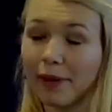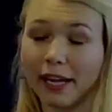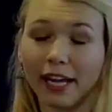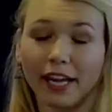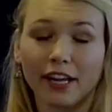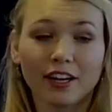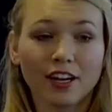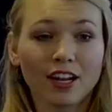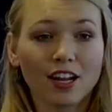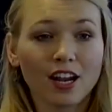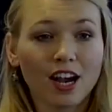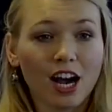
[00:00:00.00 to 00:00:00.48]

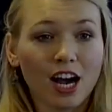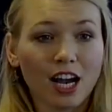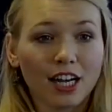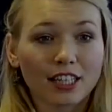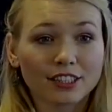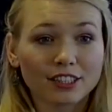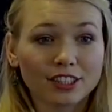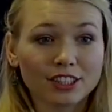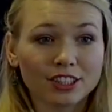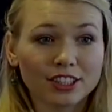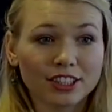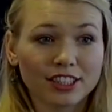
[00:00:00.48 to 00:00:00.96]
But
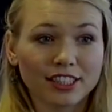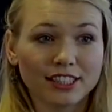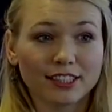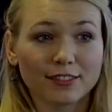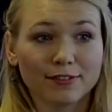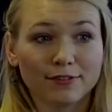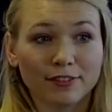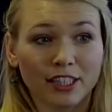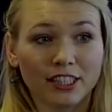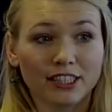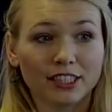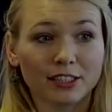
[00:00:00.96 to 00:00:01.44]
oxygen
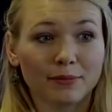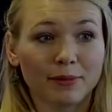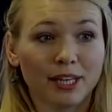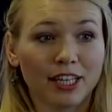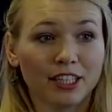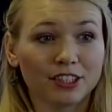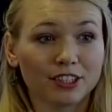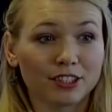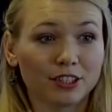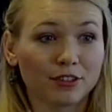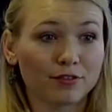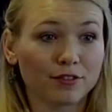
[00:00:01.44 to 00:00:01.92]
is
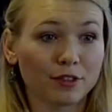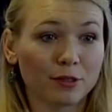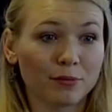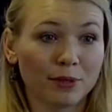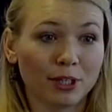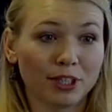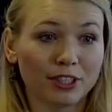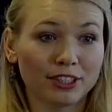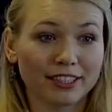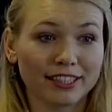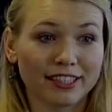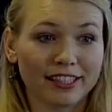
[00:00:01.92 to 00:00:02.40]
fundamental for
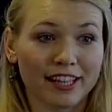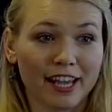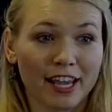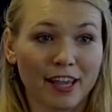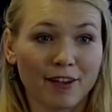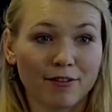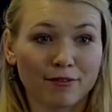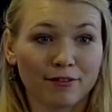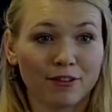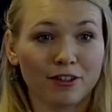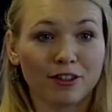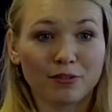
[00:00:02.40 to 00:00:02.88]
most
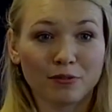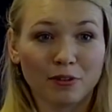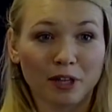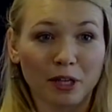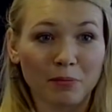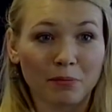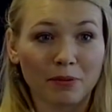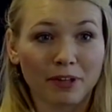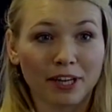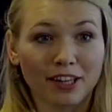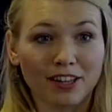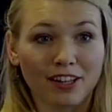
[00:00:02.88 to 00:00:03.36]
life,
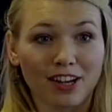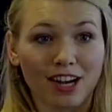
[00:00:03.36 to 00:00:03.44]
we breathe